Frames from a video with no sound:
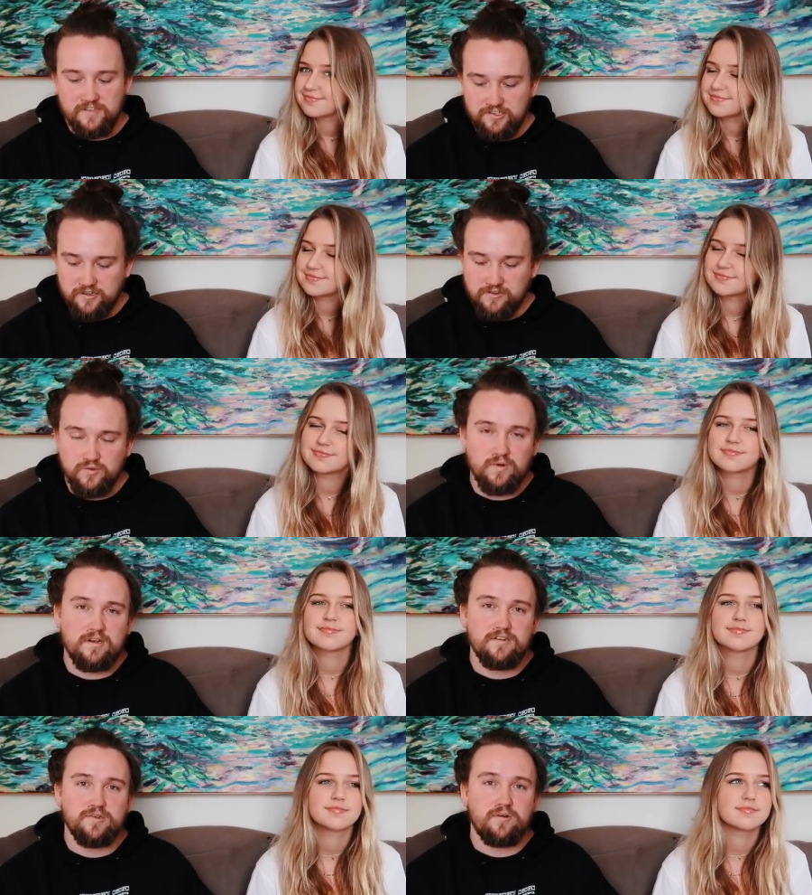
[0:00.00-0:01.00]
Speaker 1: this goes
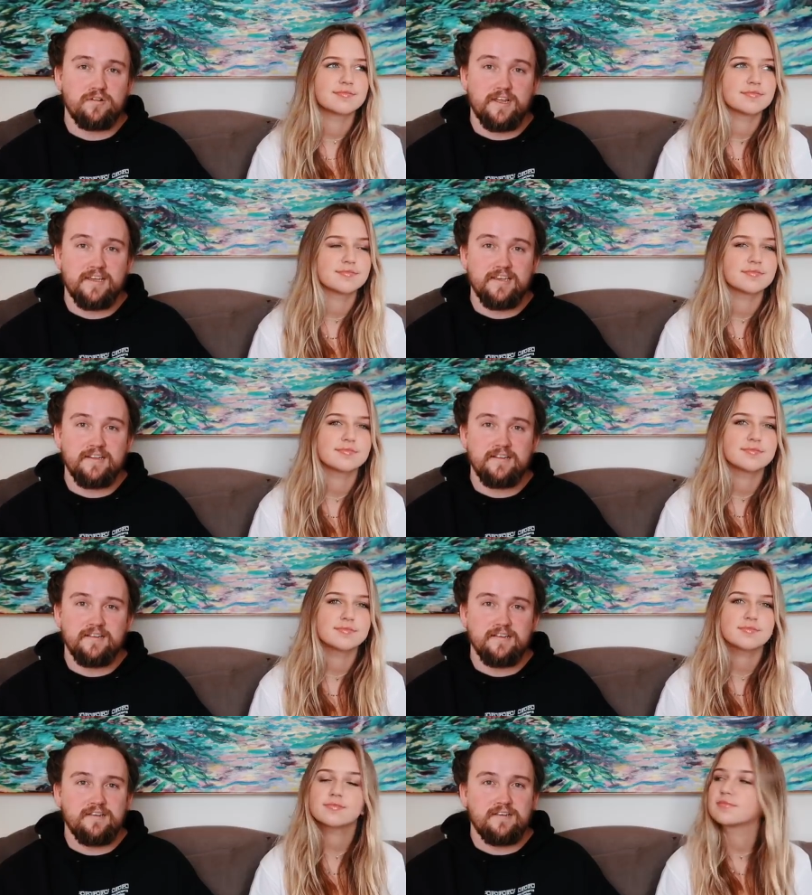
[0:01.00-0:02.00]
well and you all like it,
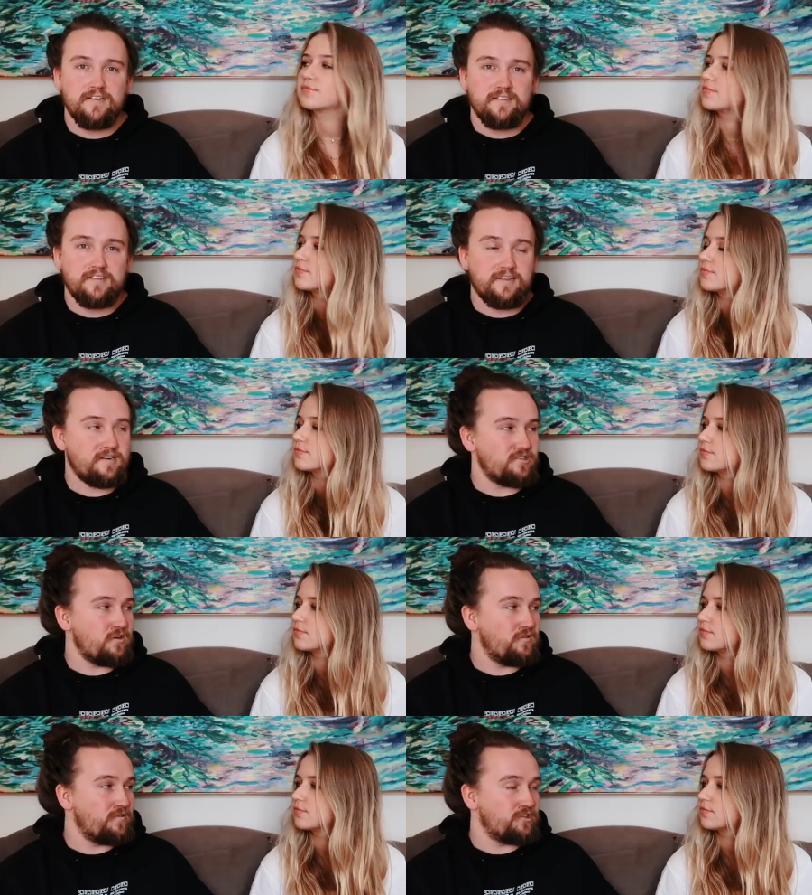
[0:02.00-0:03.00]
then let us
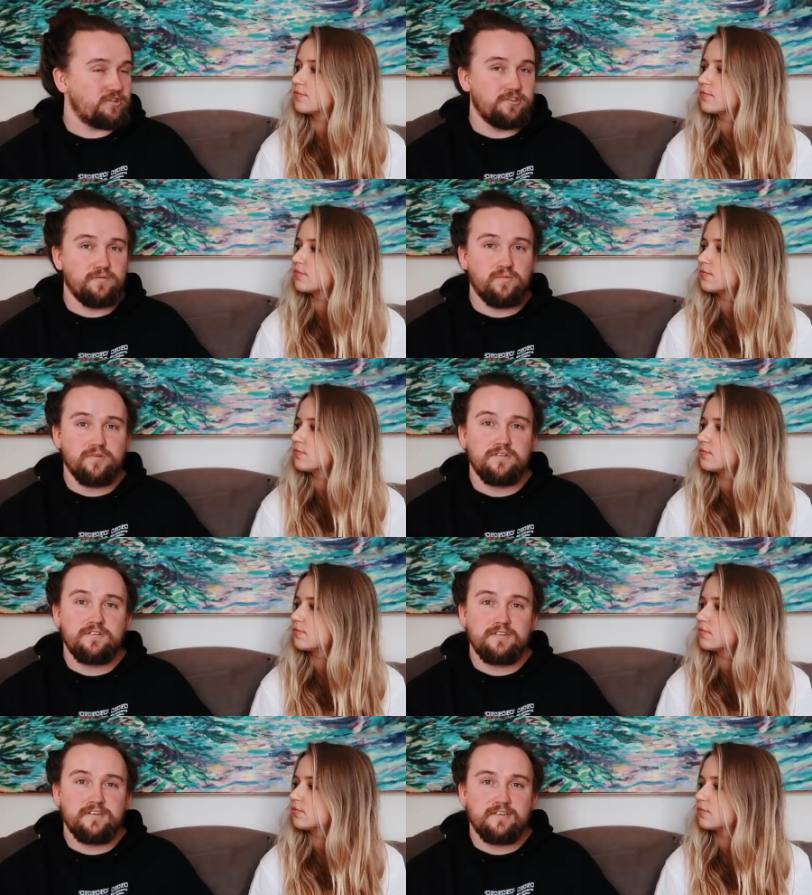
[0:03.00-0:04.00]
know if we should do more
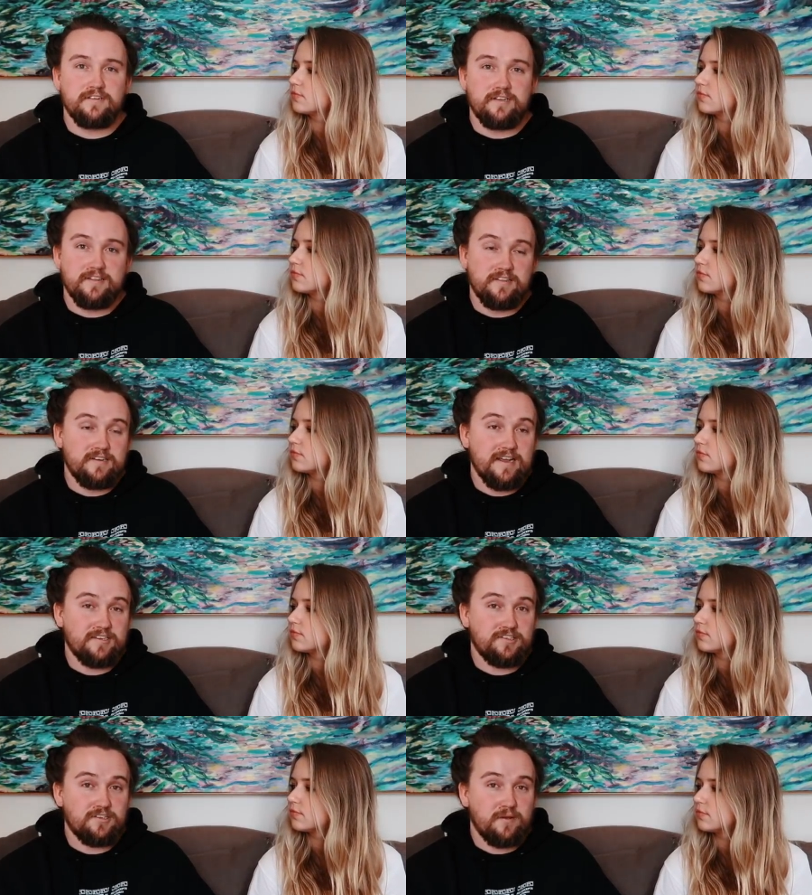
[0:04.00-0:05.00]
in the
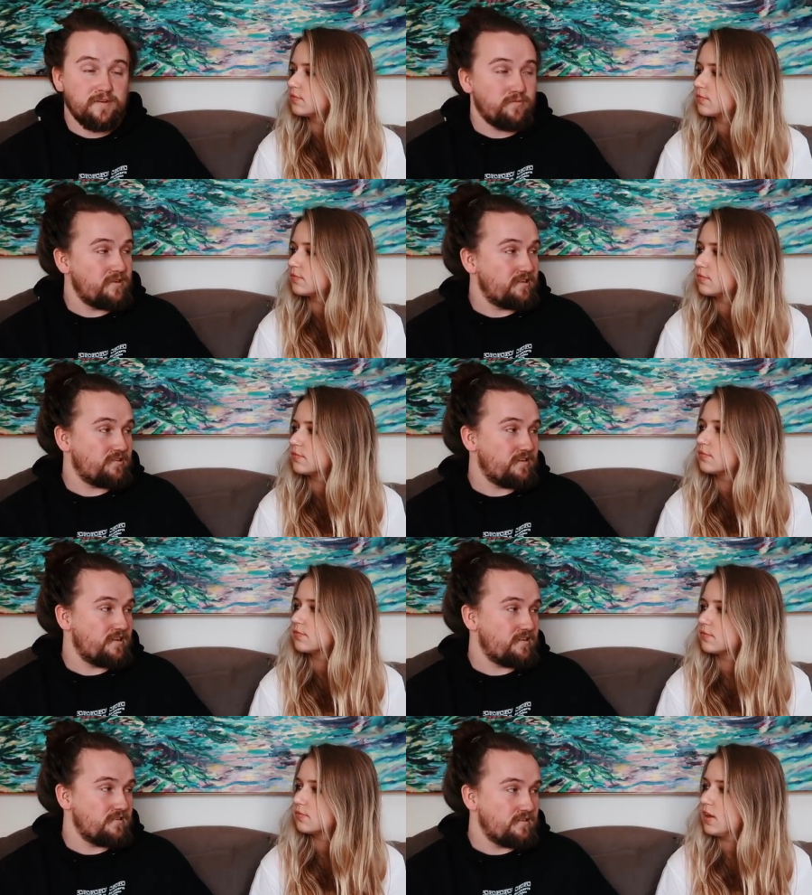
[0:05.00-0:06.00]
next coming weeks,
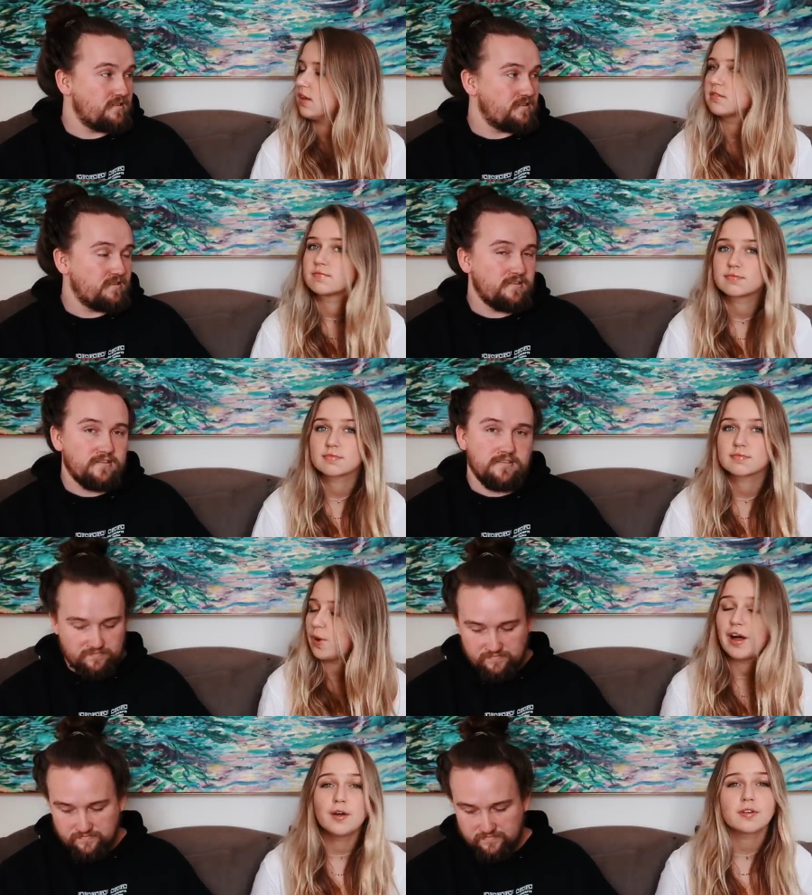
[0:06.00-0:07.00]
right?
Speaker 2: Yeah.
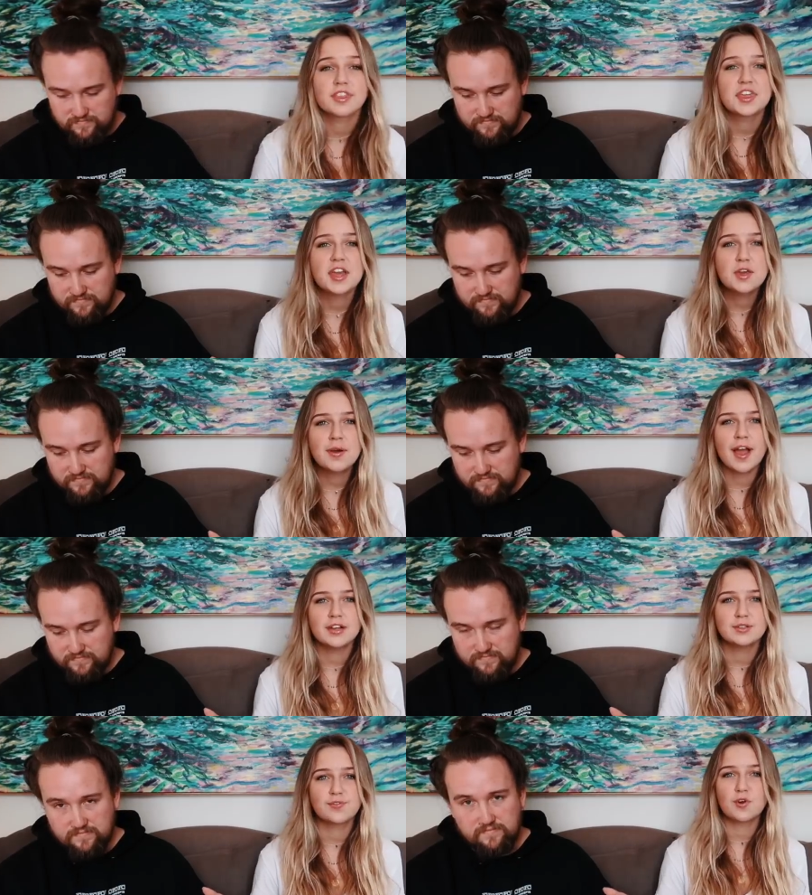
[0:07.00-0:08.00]
Well, thank you
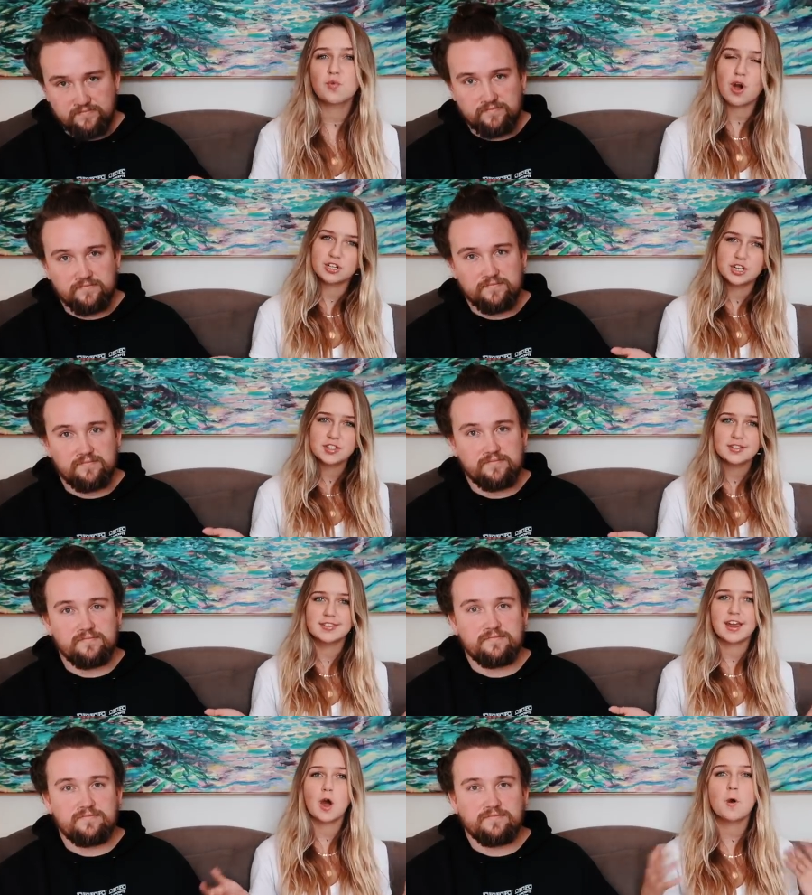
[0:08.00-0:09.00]
guys for watching
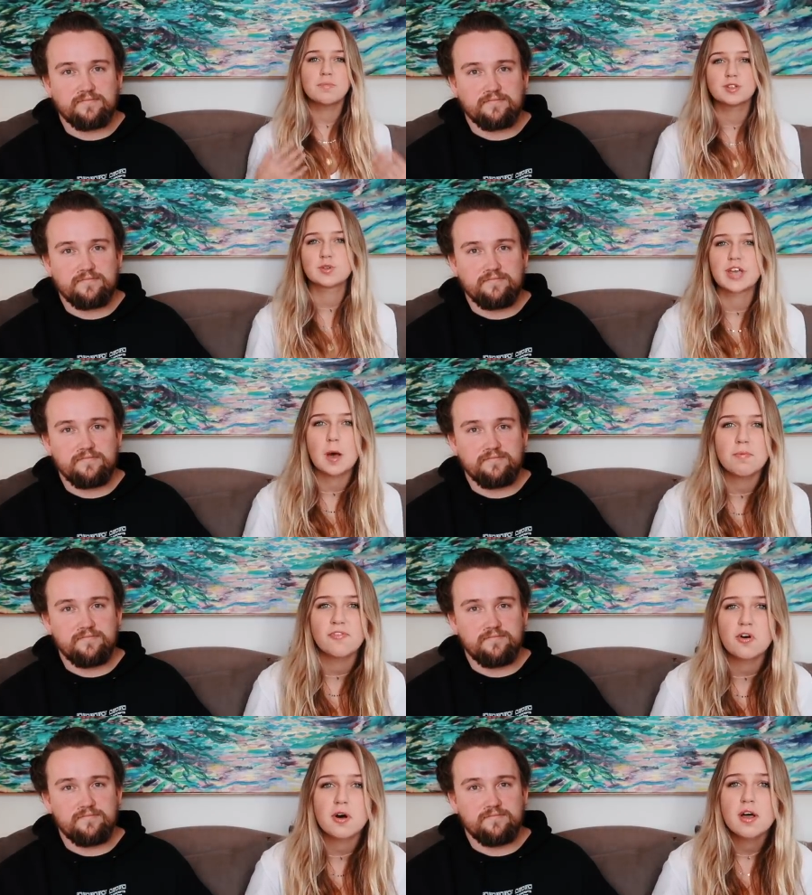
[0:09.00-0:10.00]
this. I hope this was
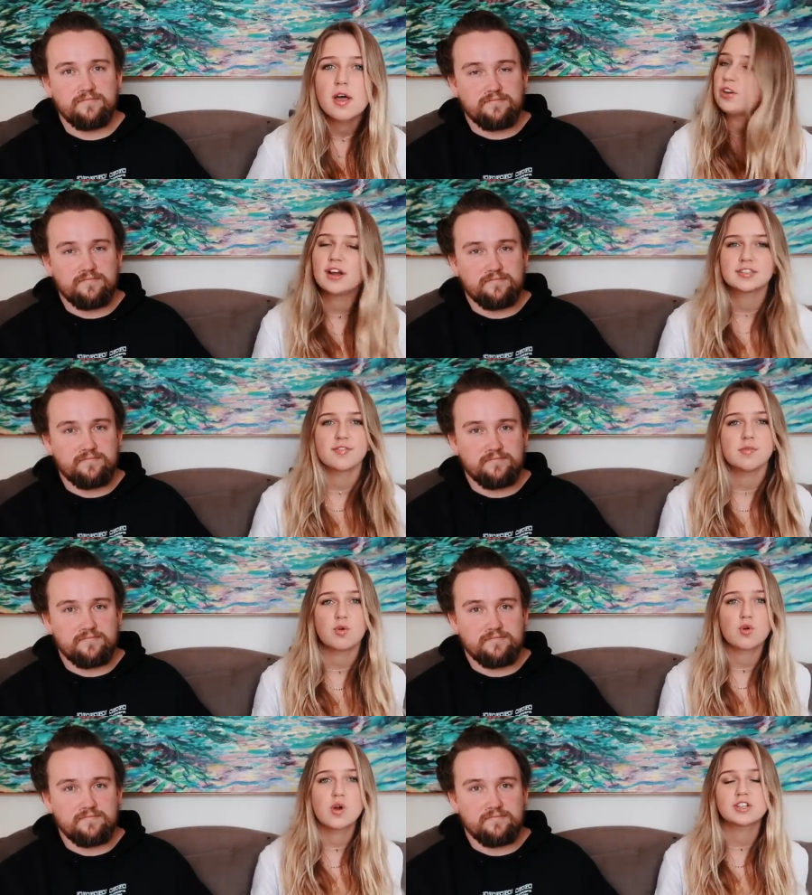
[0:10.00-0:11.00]
helpful. If you guys have any
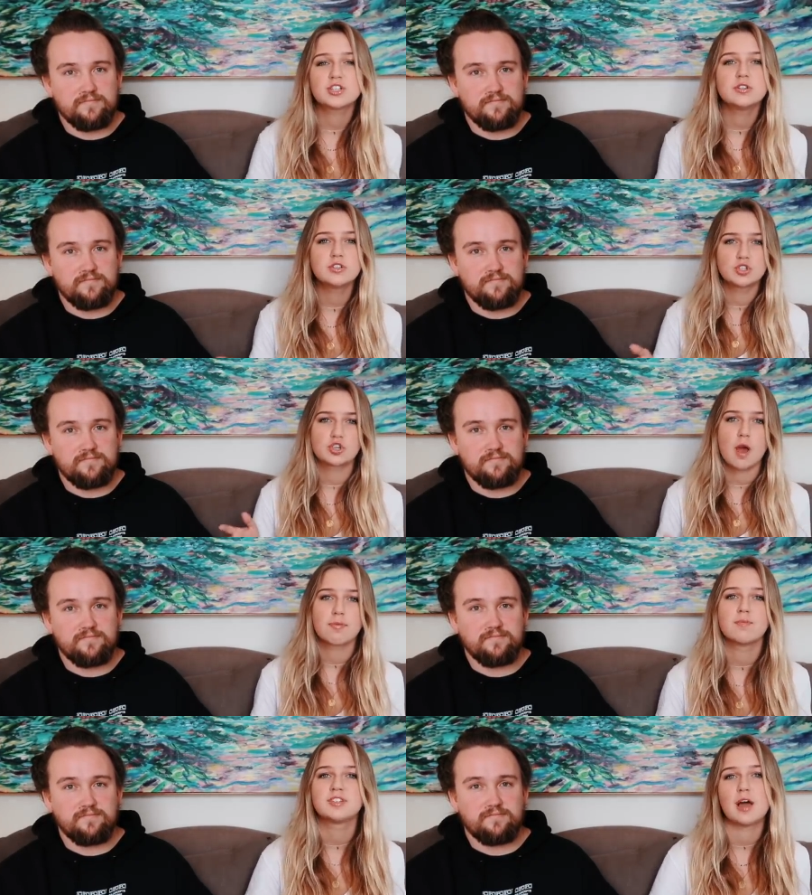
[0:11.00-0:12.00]
more questions, drop them